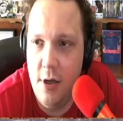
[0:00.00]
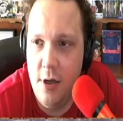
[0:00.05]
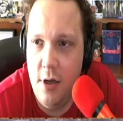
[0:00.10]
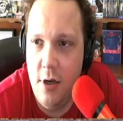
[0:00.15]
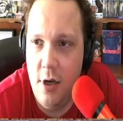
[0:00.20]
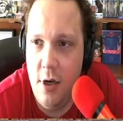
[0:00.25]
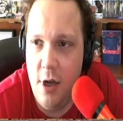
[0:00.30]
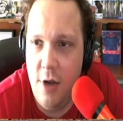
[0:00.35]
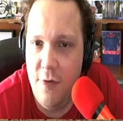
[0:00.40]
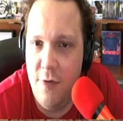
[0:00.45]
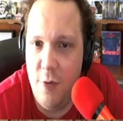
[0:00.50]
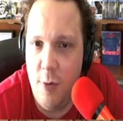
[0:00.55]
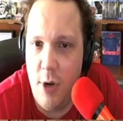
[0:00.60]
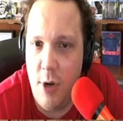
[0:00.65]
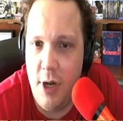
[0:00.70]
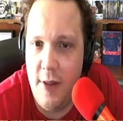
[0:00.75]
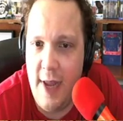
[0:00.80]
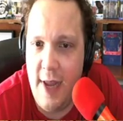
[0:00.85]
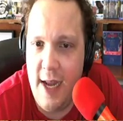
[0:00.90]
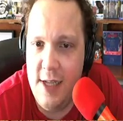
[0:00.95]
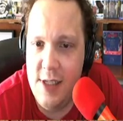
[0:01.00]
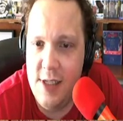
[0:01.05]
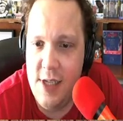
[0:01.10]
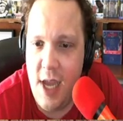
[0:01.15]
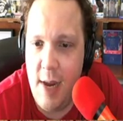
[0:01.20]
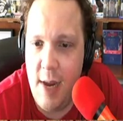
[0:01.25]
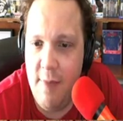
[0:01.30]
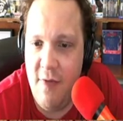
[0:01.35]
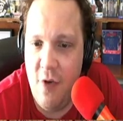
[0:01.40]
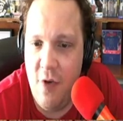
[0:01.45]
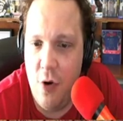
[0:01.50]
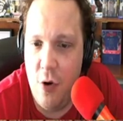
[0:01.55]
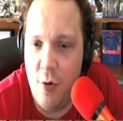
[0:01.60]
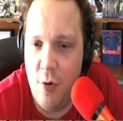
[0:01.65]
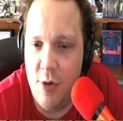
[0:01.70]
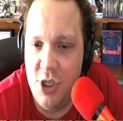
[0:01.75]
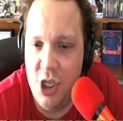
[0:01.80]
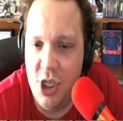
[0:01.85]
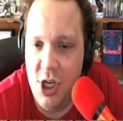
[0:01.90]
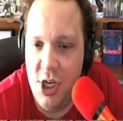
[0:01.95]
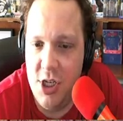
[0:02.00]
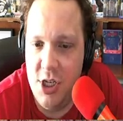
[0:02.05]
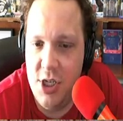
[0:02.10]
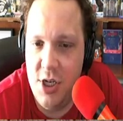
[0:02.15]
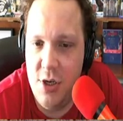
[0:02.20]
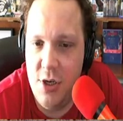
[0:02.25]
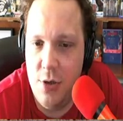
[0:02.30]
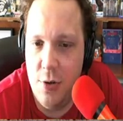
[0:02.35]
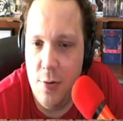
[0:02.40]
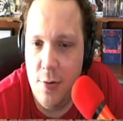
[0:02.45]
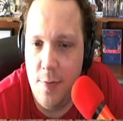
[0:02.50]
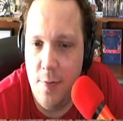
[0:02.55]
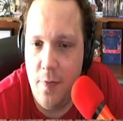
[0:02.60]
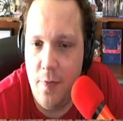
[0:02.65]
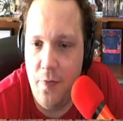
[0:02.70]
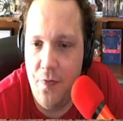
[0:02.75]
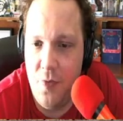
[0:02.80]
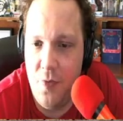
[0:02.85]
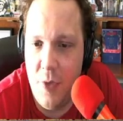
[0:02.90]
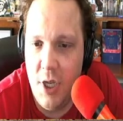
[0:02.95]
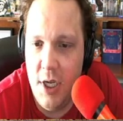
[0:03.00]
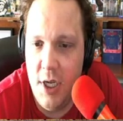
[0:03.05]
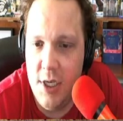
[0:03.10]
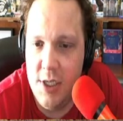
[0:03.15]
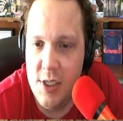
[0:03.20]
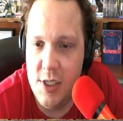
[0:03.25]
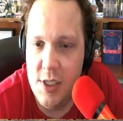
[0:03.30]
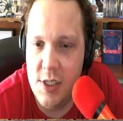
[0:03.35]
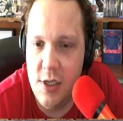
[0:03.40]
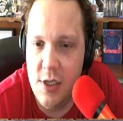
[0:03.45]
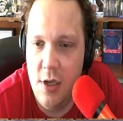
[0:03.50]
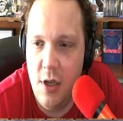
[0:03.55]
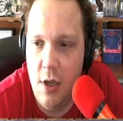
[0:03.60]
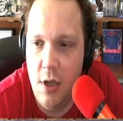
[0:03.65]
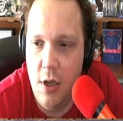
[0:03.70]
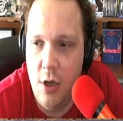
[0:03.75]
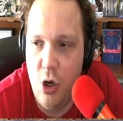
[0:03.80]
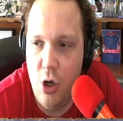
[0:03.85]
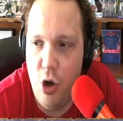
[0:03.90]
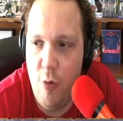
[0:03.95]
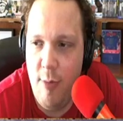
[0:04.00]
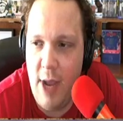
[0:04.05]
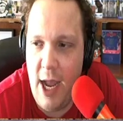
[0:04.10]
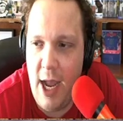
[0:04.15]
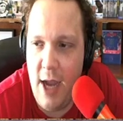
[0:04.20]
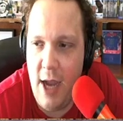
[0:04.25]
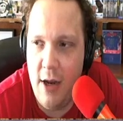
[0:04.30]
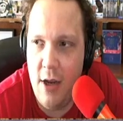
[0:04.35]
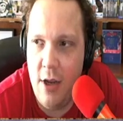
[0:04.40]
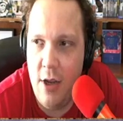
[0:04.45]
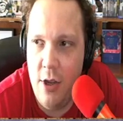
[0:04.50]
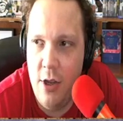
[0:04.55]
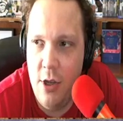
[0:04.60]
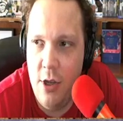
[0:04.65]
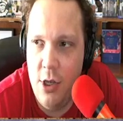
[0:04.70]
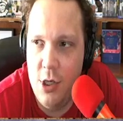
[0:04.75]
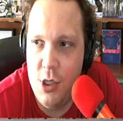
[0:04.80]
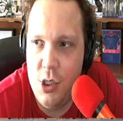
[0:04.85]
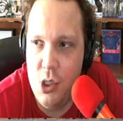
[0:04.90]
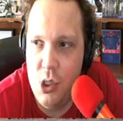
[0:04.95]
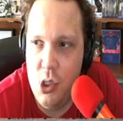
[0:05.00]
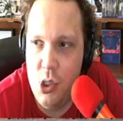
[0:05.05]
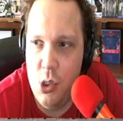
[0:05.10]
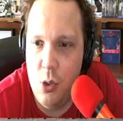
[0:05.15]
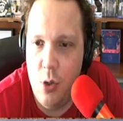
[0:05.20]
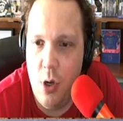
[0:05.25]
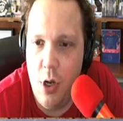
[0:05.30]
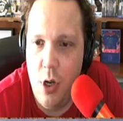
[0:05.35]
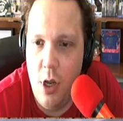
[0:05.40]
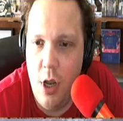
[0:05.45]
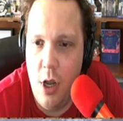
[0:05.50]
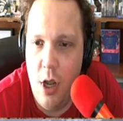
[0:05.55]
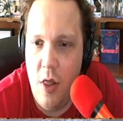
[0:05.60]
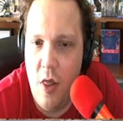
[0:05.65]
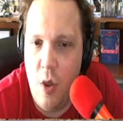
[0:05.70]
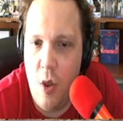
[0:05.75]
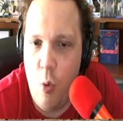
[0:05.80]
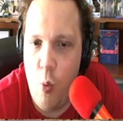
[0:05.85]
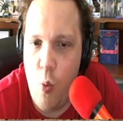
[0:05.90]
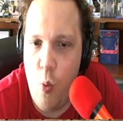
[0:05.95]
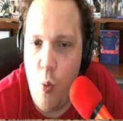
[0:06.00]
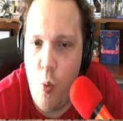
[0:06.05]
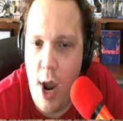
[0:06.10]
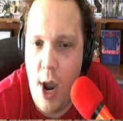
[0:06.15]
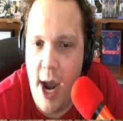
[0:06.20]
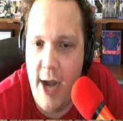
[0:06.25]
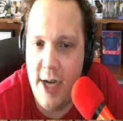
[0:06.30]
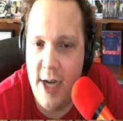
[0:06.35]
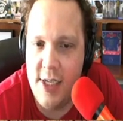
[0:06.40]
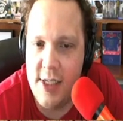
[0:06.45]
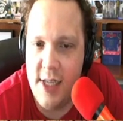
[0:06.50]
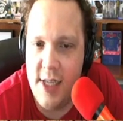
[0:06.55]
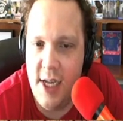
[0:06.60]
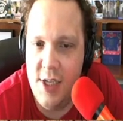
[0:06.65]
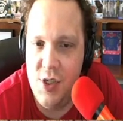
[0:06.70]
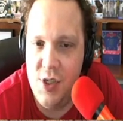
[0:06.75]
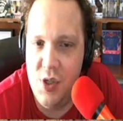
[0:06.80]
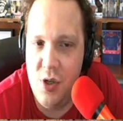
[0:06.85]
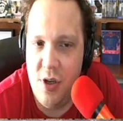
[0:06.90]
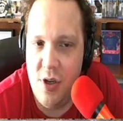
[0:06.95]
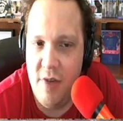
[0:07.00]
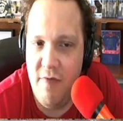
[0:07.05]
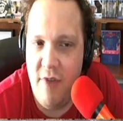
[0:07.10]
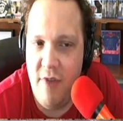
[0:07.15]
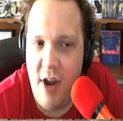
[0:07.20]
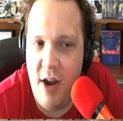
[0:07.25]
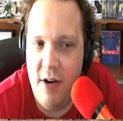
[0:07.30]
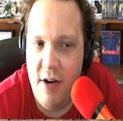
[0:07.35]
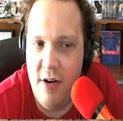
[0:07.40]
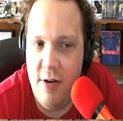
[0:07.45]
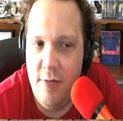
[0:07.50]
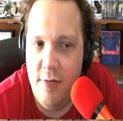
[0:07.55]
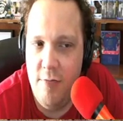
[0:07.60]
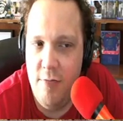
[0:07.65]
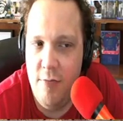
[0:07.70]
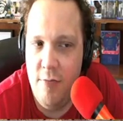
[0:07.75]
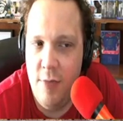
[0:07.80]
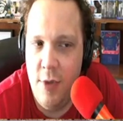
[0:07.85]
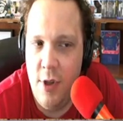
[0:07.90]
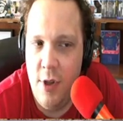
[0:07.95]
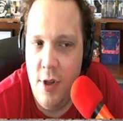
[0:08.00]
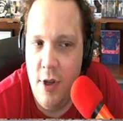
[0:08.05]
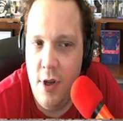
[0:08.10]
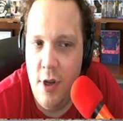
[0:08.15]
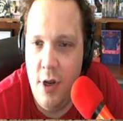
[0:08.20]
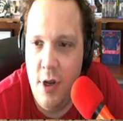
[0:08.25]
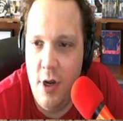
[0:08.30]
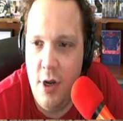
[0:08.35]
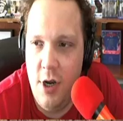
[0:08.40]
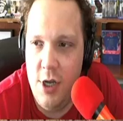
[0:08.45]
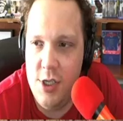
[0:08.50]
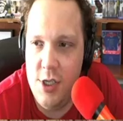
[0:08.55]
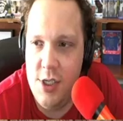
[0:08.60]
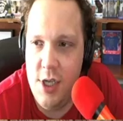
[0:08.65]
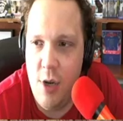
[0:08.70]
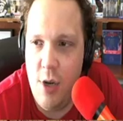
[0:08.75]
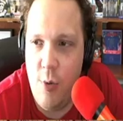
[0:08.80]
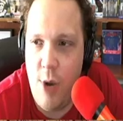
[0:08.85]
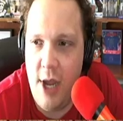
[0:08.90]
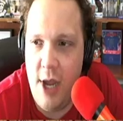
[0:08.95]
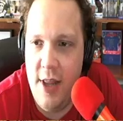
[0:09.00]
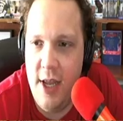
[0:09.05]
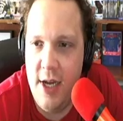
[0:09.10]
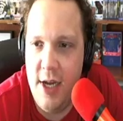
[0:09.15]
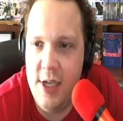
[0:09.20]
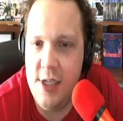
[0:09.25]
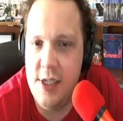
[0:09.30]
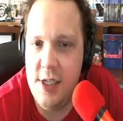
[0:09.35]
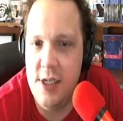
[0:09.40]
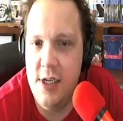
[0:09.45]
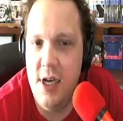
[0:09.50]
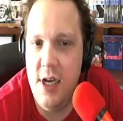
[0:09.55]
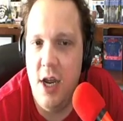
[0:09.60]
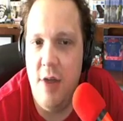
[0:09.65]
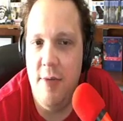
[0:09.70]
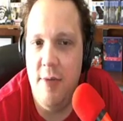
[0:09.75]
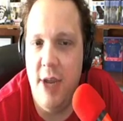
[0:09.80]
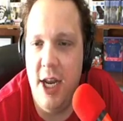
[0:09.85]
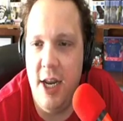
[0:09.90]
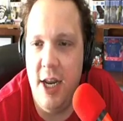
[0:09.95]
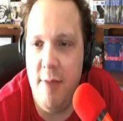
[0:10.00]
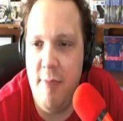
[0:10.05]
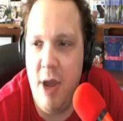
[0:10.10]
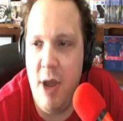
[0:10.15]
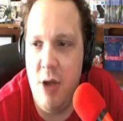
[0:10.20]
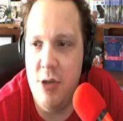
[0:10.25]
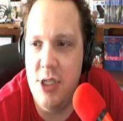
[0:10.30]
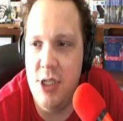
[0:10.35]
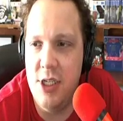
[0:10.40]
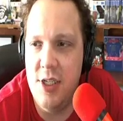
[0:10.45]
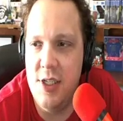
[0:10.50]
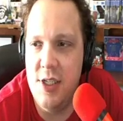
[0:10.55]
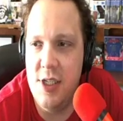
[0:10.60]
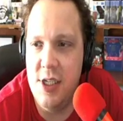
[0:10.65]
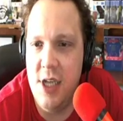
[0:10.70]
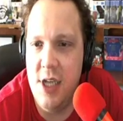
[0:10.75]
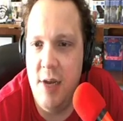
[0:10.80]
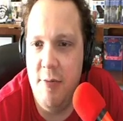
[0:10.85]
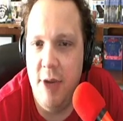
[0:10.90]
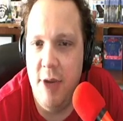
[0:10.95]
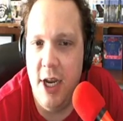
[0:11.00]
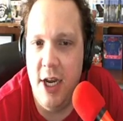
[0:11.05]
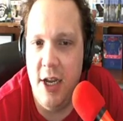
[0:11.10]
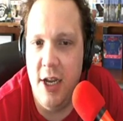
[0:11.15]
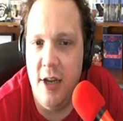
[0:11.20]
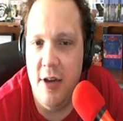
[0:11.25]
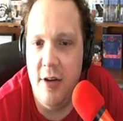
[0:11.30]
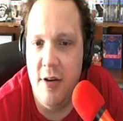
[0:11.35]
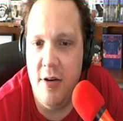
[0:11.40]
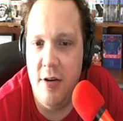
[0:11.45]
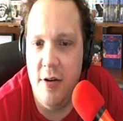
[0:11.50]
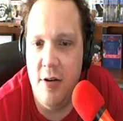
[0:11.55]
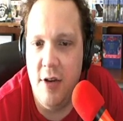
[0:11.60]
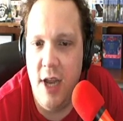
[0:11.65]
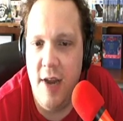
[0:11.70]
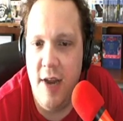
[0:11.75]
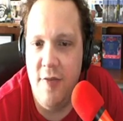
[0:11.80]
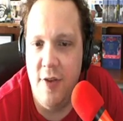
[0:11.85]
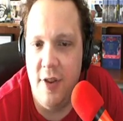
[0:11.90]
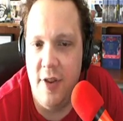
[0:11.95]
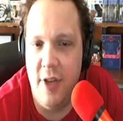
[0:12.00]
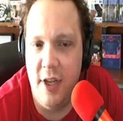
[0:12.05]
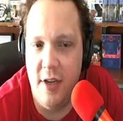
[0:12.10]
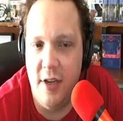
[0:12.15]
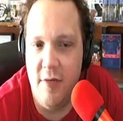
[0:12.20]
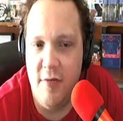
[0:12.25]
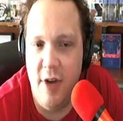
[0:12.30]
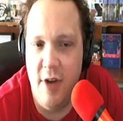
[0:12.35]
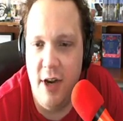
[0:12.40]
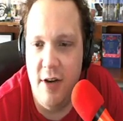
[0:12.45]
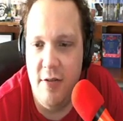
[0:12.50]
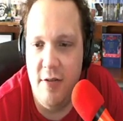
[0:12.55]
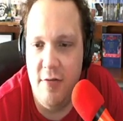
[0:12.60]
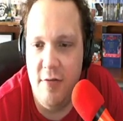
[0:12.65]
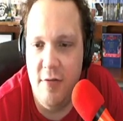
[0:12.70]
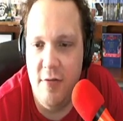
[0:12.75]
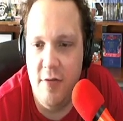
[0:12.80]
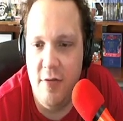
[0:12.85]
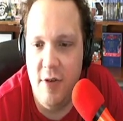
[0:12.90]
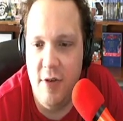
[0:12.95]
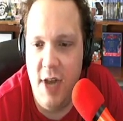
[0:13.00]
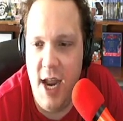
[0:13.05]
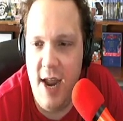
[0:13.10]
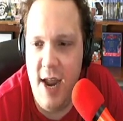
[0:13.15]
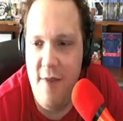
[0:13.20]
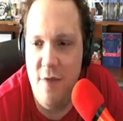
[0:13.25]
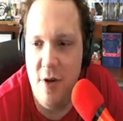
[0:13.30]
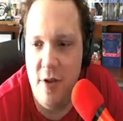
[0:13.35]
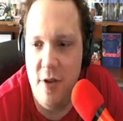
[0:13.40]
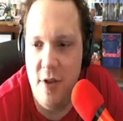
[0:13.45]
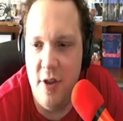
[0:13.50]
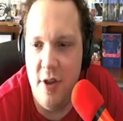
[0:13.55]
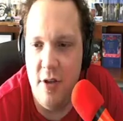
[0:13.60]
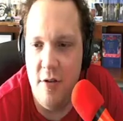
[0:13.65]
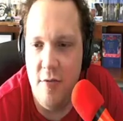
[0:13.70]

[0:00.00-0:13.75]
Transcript: Now, if you want a landscape photo, what you need to do is go back to the widest lens you can find. Now, you see how wide that is? Now I'm getting mountains. I'm getting everything, right? Everything.